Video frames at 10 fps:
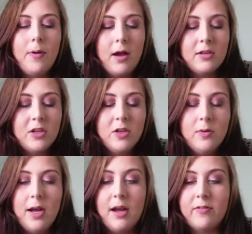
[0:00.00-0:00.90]
But I
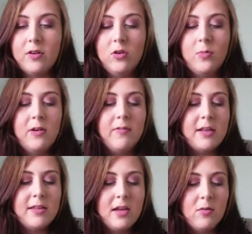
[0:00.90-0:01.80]
do have a couple of
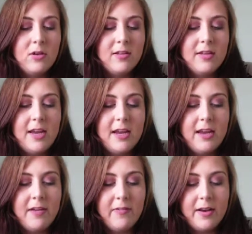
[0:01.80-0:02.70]
reds that I want to
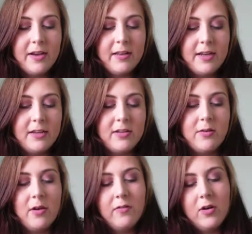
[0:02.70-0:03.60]
see if any of these
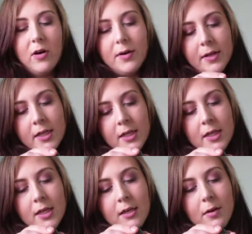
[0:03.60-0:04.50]
do. I've got
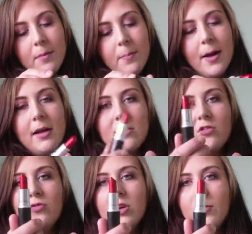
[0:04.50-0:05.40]
MAC
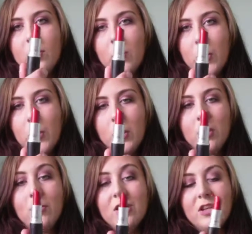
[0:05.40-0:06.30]
Ruby Woo,
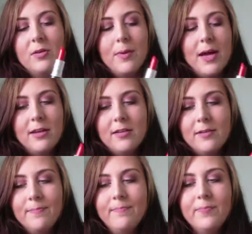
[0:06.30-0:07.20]
which is a matte.